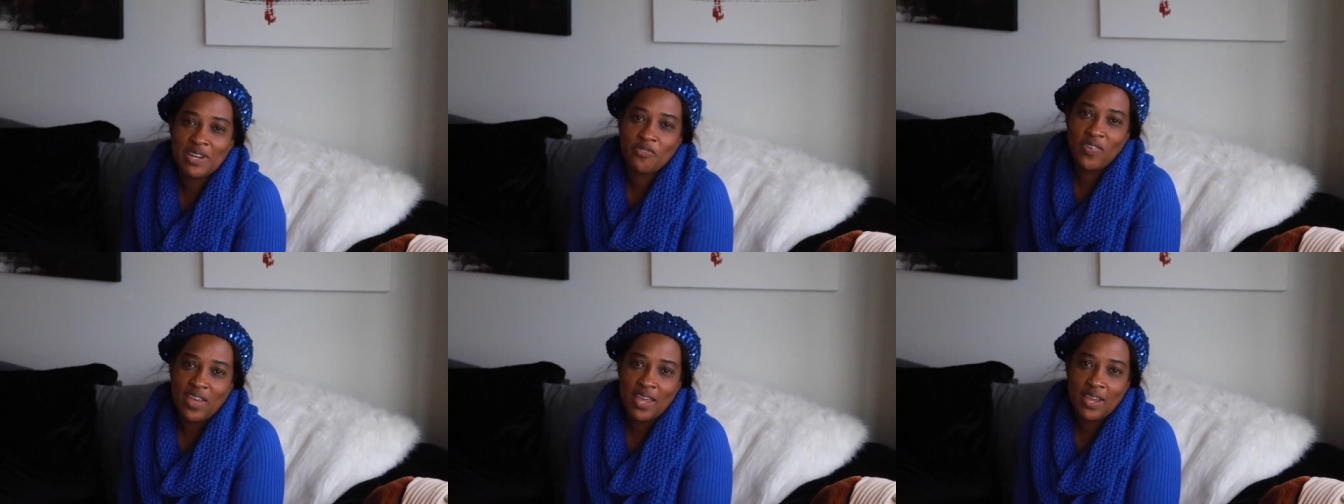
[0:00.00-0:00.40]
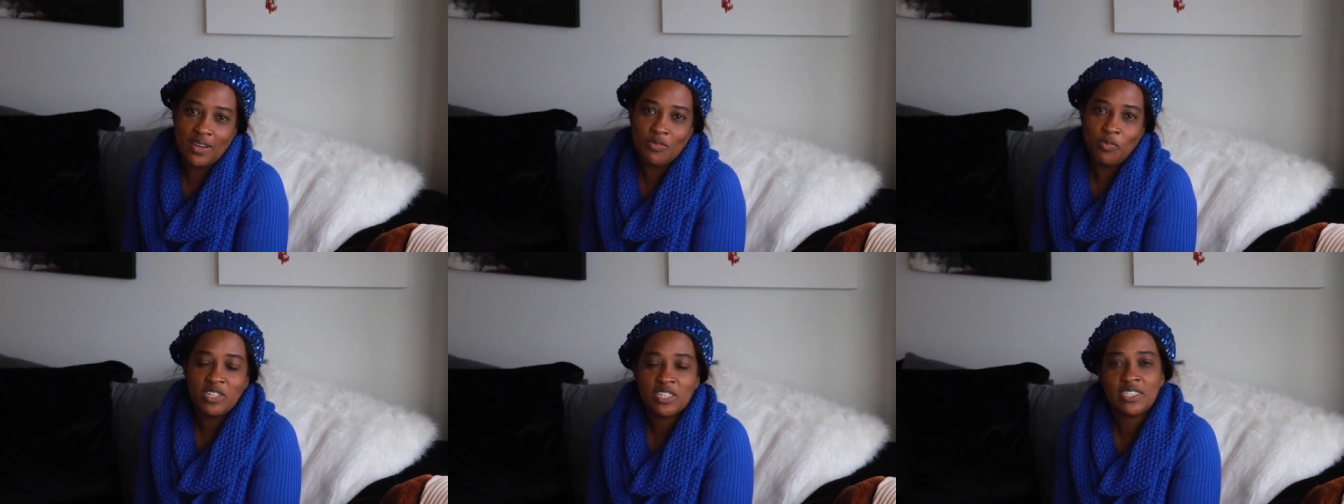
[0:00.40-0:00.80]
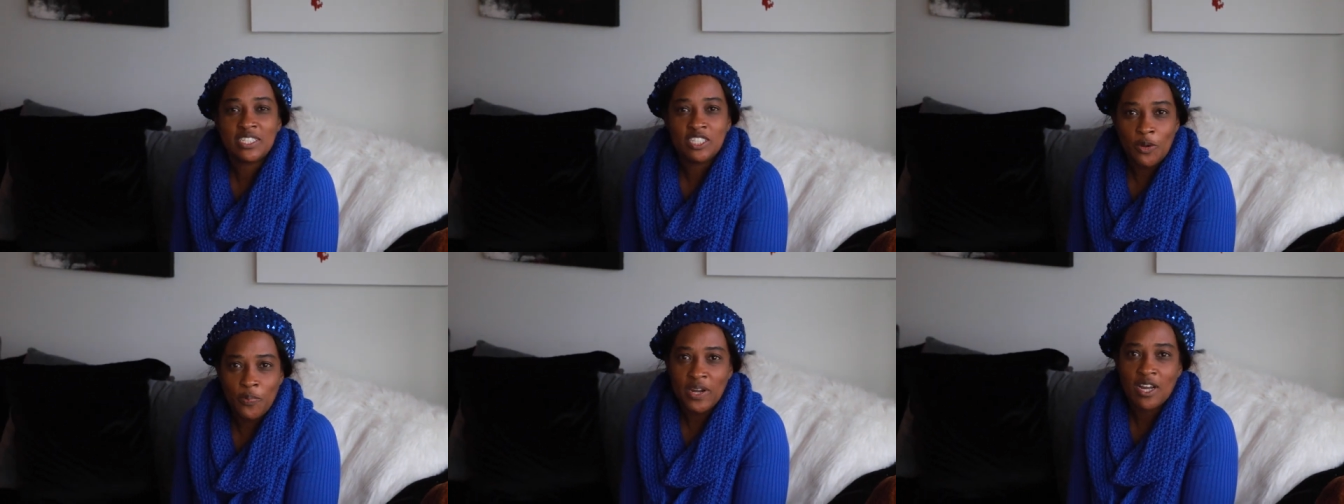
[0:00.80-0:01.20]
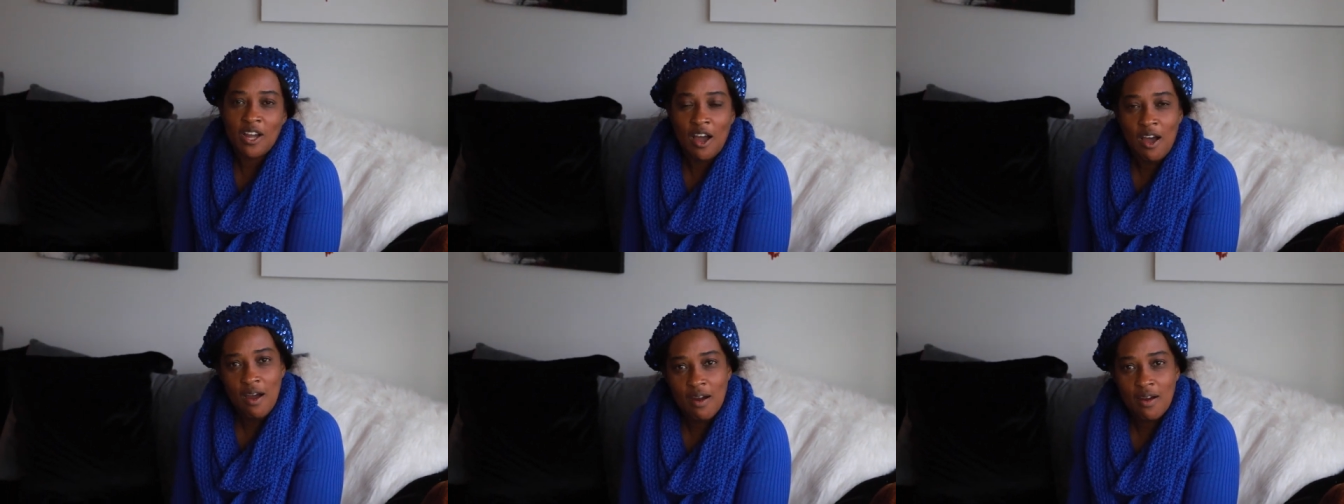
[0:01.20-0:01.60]
Matter of fact, we should just. Can you
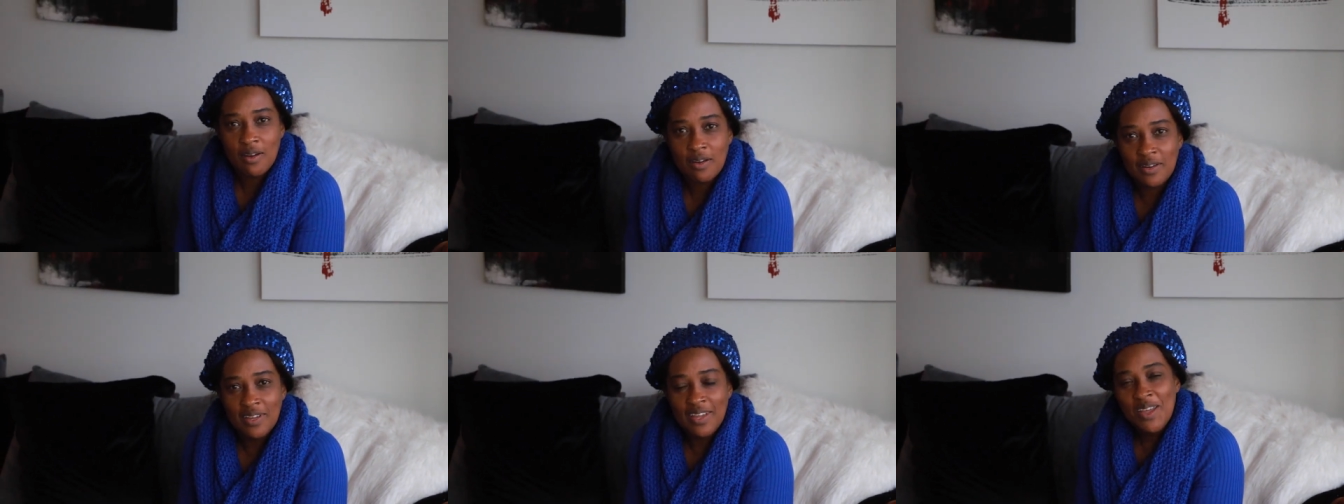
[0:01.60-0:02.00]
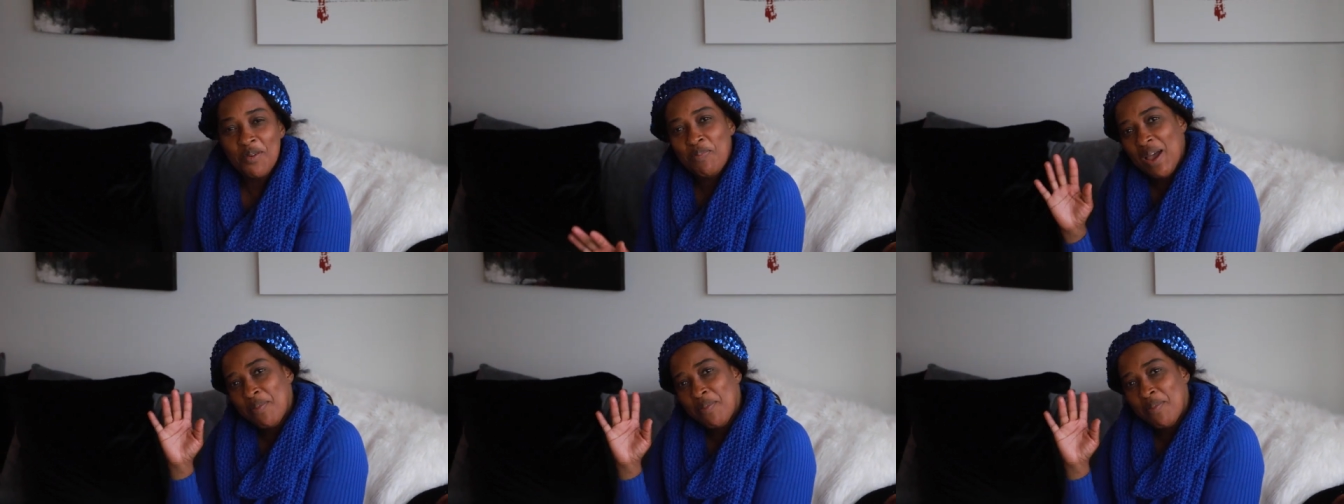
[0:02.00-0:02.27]
just say bye?